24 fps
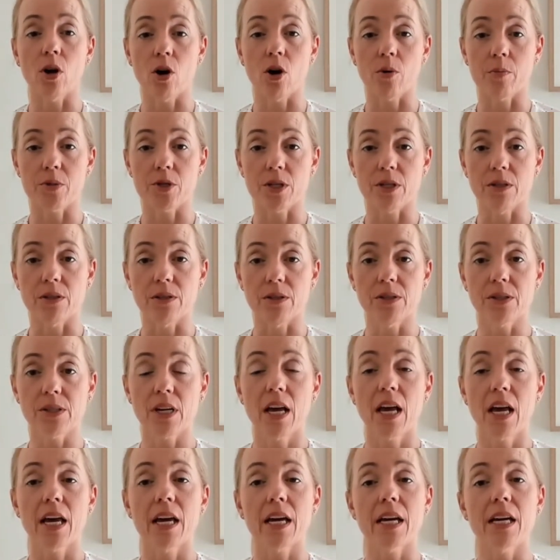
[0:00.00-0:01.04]
options
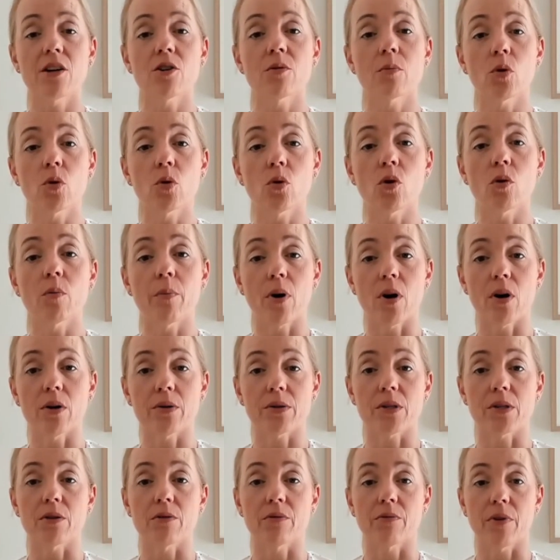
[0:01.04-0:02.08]
in a more
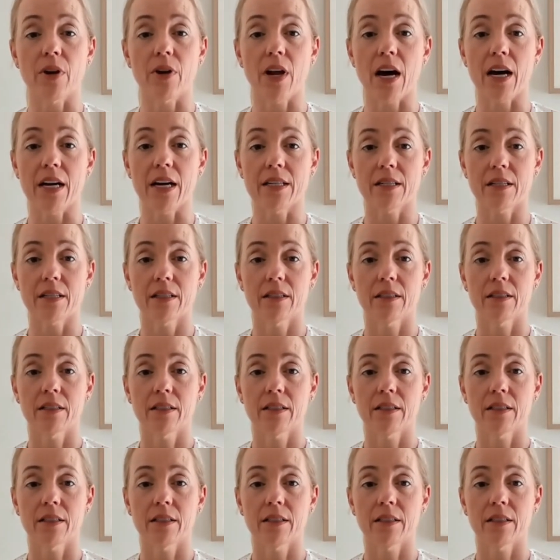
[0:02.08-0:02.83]
positive light.